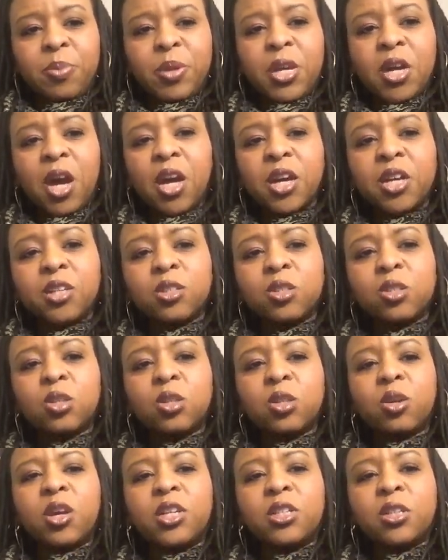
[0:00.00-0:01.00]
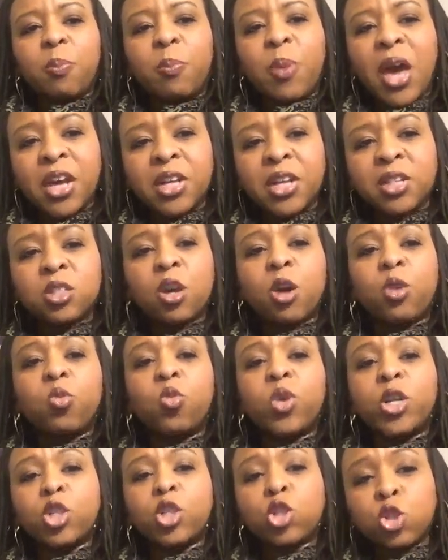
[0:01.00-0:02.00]
Because it depends on
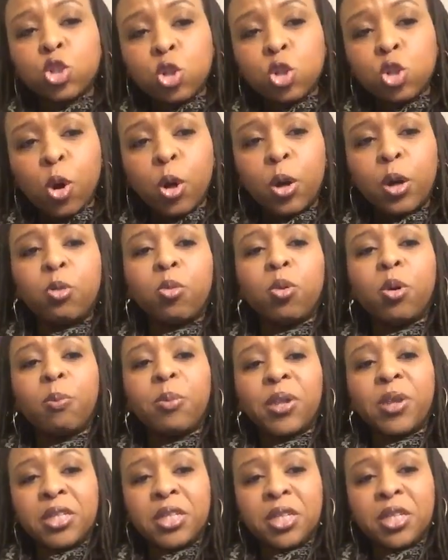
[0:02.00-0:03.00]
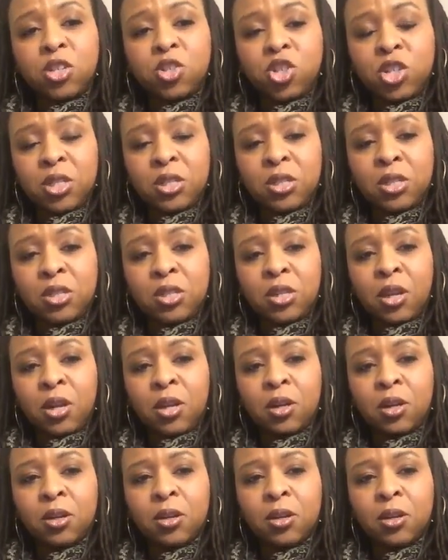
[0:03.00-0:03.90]
which story we're placing Jesus in.